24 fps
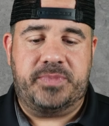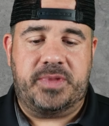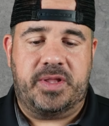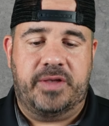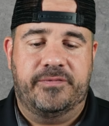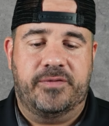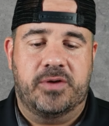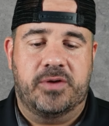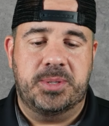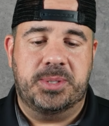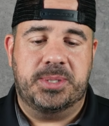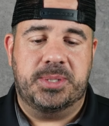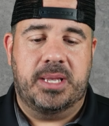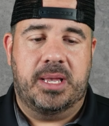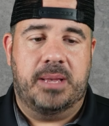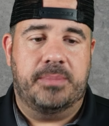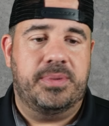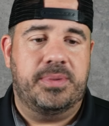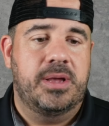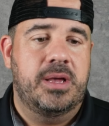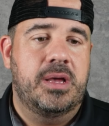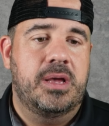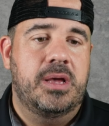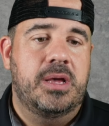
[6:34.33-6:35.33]
first
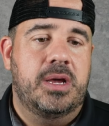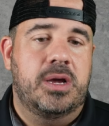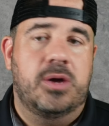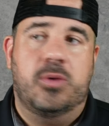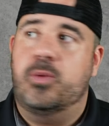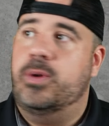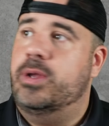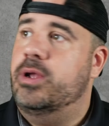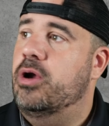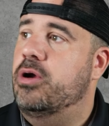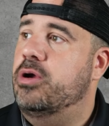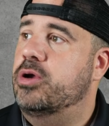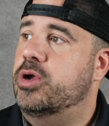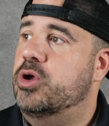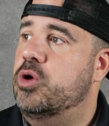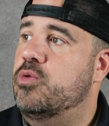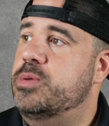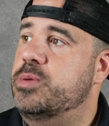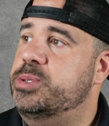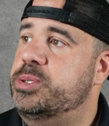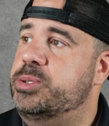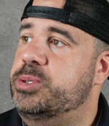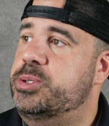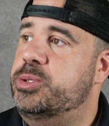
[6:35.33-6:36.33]
up, we are going
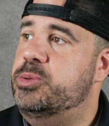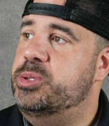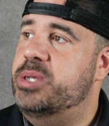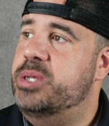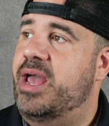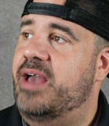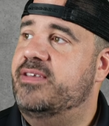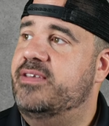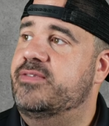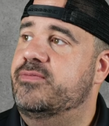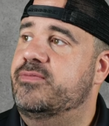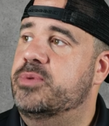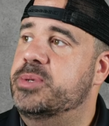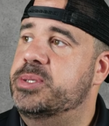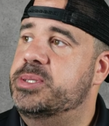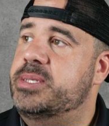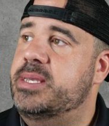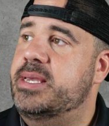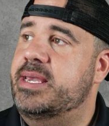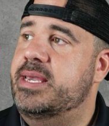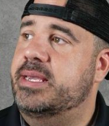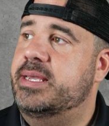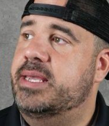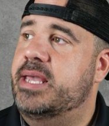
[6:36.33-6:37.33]
to do Jacksonville
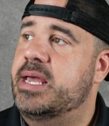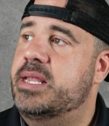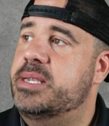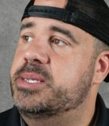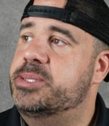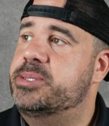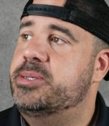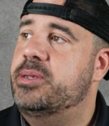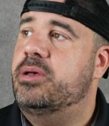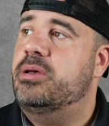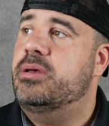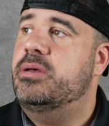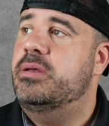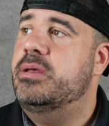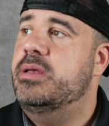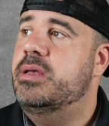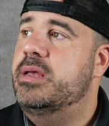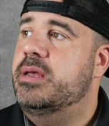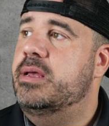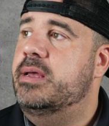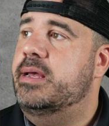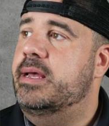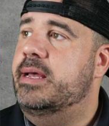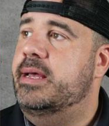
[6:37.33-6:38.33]
State and Kennesaw,
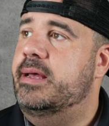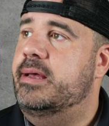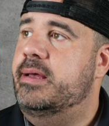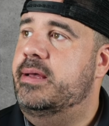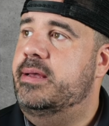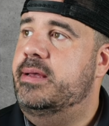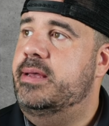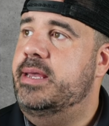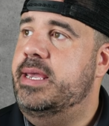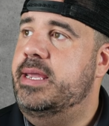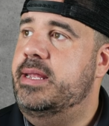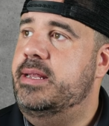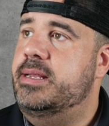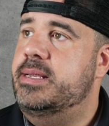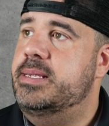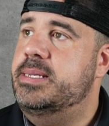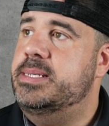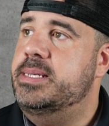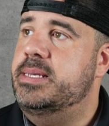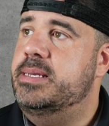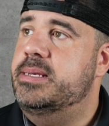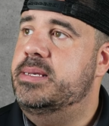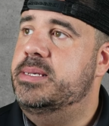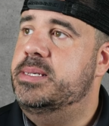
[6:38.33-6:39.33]
and it
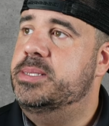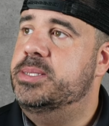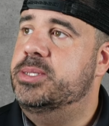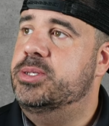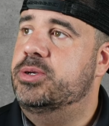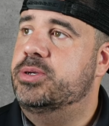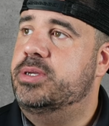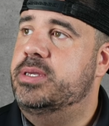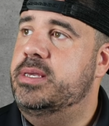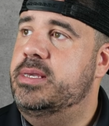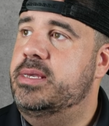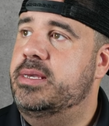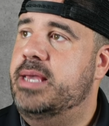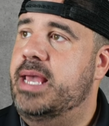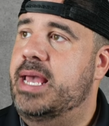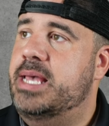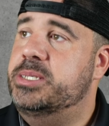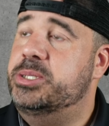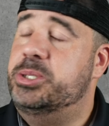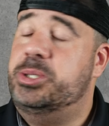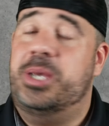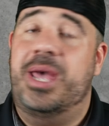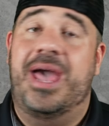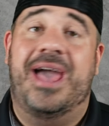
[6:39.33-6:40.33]
is looking as
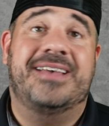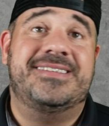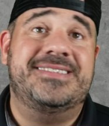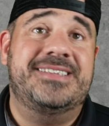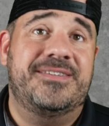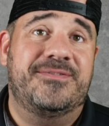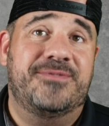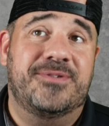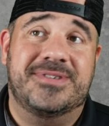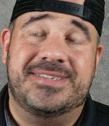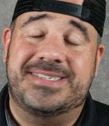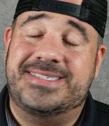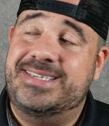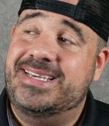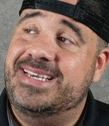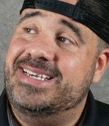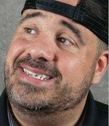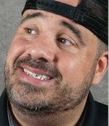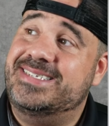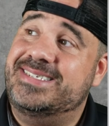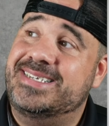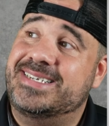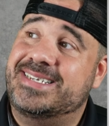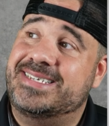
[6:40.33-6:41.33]
Jacksonville State
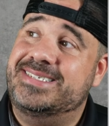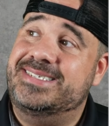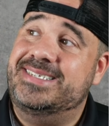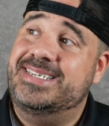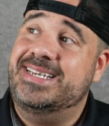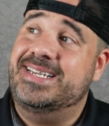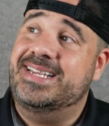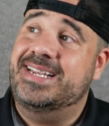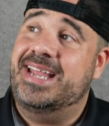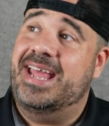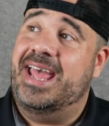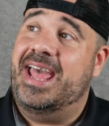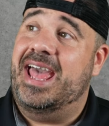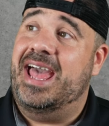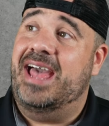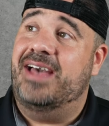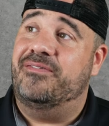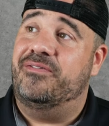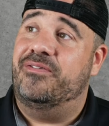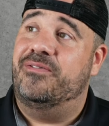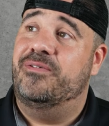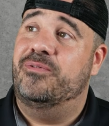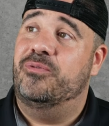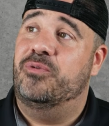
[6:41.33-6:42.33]
16.5
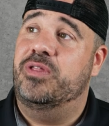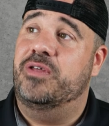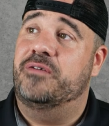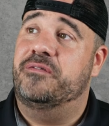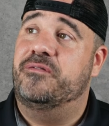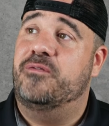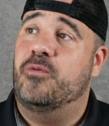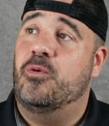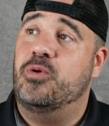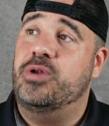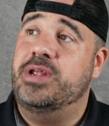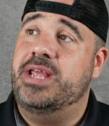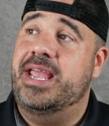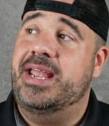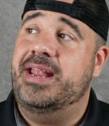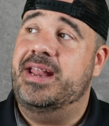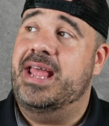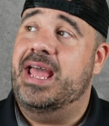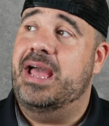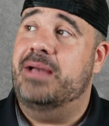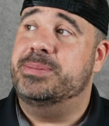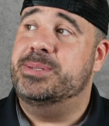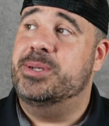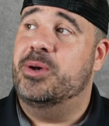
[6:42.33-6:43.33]
with a 48.5
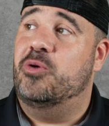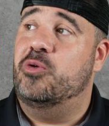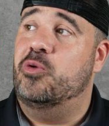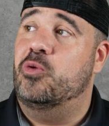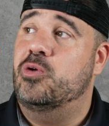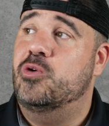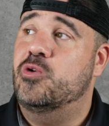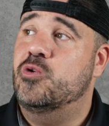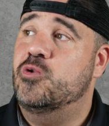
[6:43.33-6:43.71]
total.